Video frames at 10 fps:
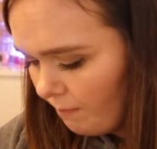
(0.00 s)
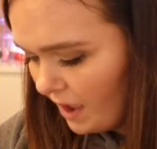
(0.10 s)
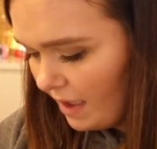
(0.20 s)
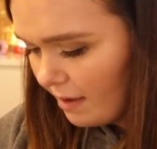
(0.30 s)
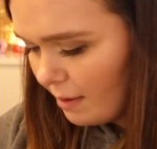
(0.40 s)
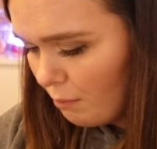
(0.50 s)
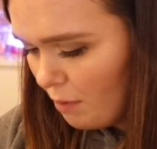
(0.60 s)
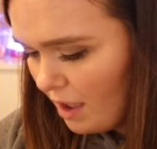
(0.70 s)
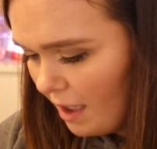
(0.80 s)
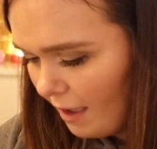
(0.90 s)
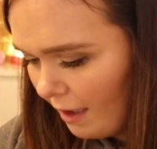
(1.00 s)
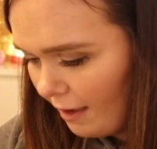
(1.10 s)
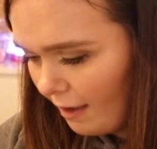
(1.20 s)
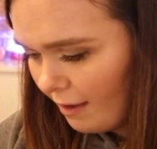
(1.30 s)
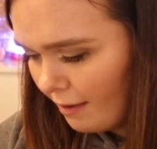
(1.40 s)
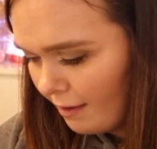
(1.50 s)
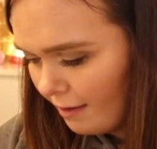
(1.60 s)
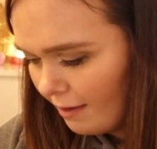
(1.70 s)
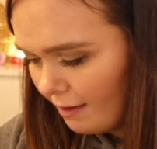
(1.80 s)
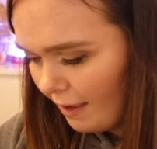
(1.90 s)
like something
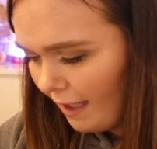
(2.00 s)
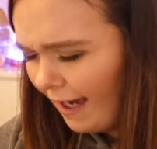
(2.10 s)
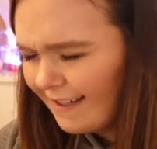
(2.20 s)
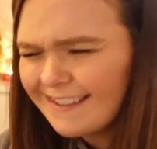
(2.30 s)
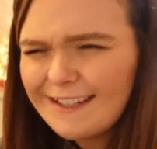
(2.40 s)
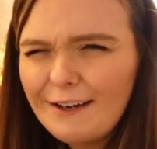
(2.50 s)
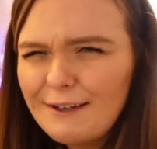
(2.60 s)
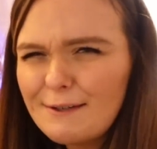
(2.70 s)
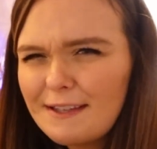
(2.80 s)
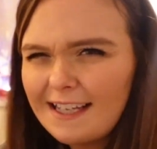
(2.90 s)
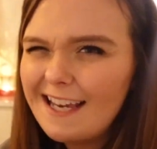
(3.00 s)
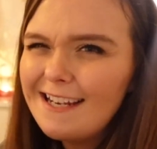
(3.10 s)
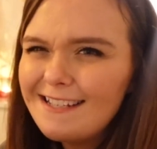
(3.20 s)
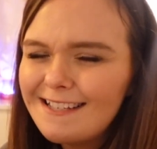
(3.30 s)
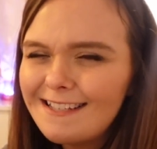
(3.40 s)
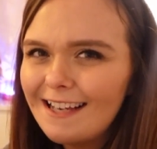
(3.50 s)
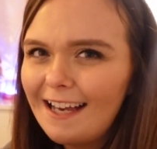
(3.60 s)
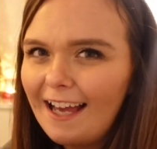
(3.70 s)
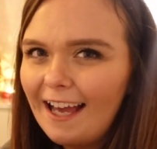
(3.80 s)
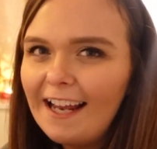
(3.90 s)
that I started with the kids
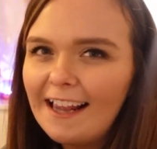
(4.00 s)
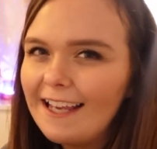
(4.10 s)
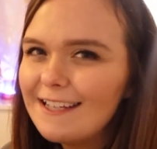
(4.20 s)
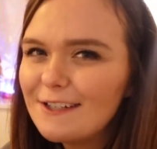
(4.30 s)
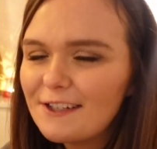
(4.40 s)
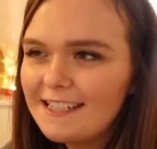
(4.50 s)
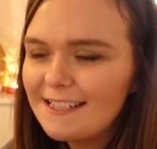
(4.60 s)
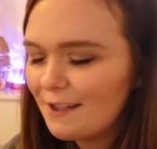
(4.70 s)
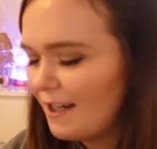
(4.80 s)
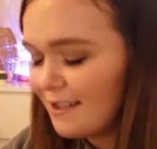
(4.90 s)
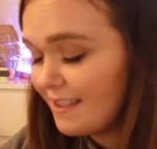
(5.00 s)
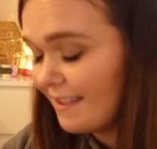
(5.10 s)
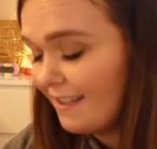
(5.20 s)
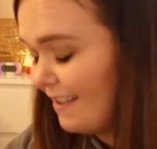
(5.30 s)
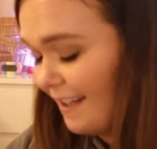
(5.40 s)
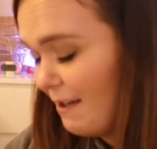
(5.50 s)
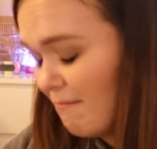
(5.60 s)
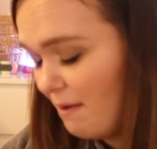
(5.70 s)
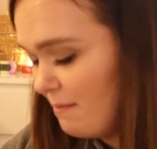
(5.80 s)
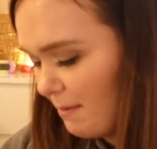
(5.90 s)
and like took it into, I don't know,
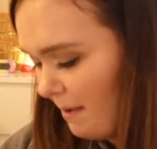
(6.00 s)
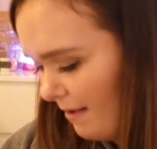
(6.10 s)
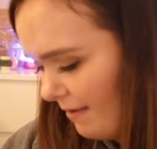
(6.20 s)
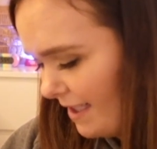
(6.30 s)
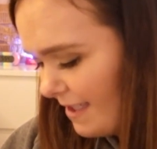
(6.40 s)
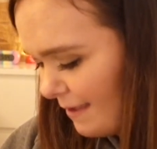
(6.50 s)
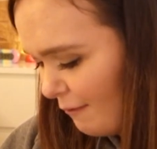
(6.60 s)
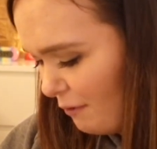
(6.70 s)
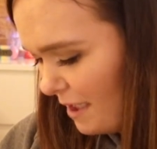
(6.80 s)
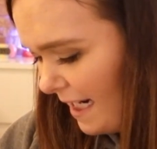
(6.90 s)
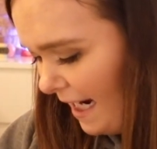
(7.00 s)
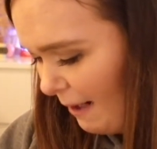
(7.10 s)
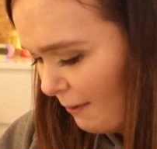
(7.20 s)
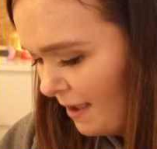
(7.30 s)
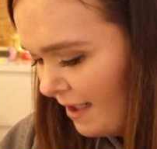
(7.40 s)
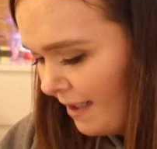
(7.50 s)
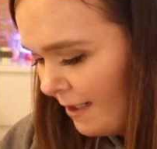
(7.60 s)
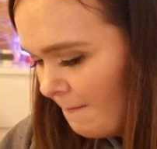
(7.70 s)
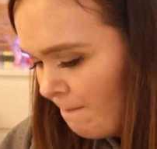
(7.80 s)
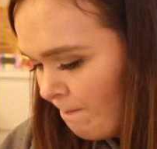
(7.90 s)
made me smile. Like, isn't it funny how
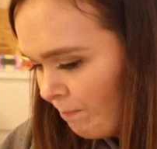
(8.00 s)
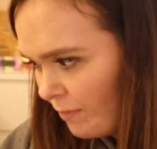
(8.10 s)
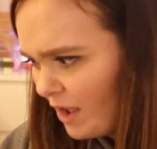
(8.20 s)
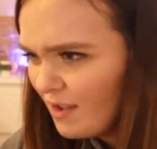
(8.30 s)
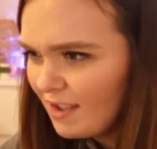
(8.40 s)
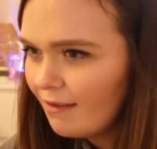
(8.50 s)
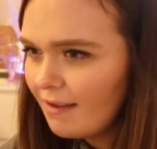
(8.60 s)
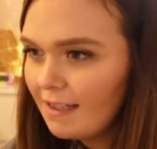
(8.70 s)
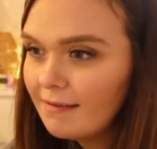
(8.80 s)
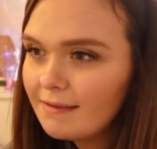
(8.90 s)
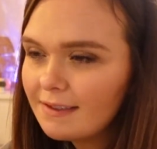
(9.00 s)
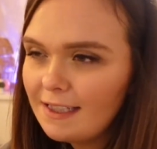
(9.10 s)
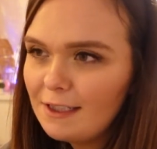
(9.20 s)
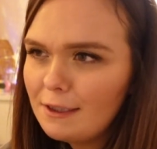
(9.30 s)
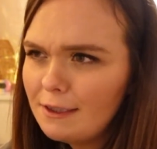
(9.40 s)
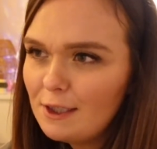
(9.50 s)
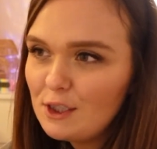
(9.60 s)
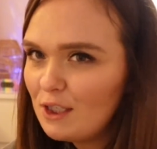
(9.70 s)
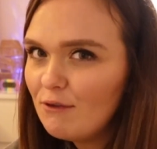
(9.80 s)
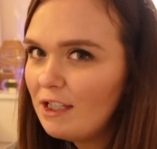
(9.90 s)
those little things that
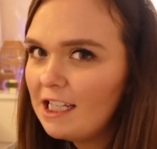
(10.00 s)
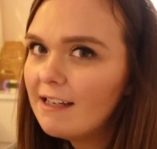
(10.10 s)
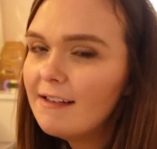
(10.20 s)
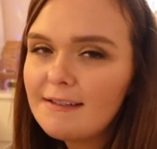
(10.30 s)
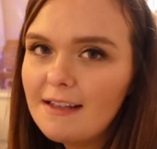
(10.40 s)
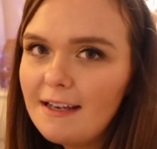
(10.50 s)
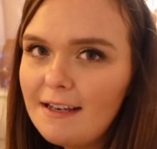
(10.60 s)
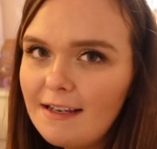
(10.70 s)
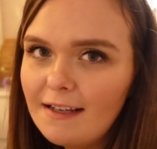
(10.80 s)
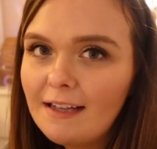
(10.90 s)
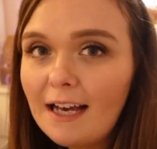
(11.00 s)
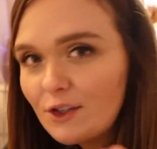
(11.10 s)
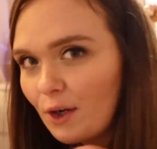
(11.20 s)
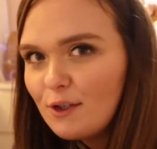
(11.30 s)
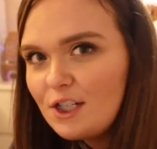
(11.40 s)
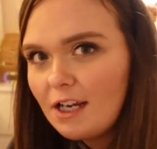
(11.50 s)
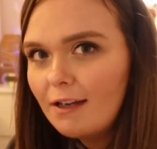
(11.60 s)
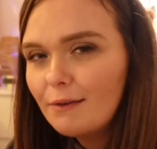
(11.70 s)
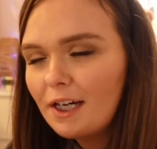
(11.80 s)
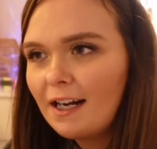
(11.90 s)
you do for your kids, they latch
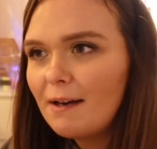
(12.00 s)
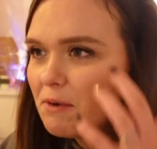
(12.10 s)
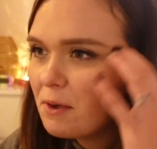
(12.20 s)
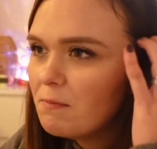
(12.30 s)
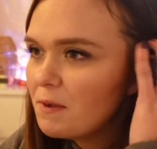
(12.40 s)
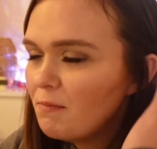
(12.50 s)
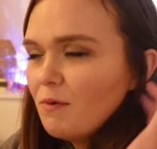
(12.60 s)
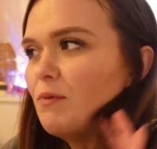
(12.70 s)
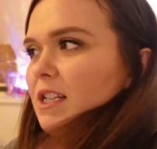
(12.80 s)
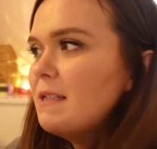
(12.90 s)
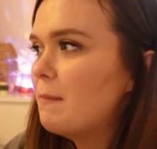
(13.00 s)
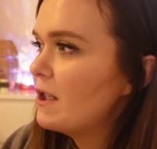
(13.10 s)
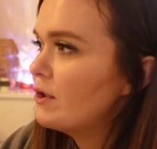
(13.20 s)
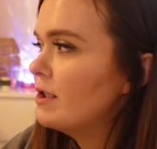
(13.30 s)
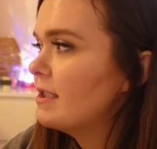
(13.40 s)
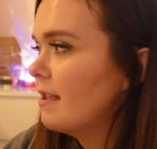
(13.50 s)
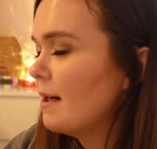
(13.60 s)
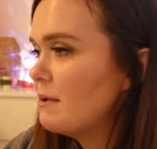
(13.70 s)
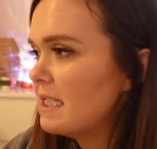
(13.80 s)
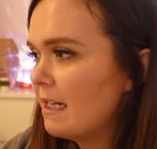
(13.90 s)
onto and that becomes something really special. So
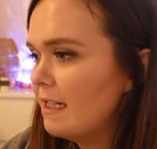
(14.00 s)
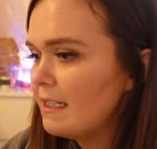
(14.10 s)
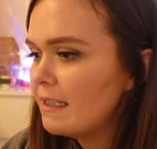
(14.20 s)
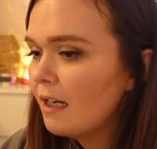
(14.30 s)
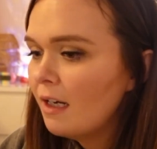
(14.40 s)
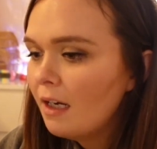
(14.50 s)
that was nice.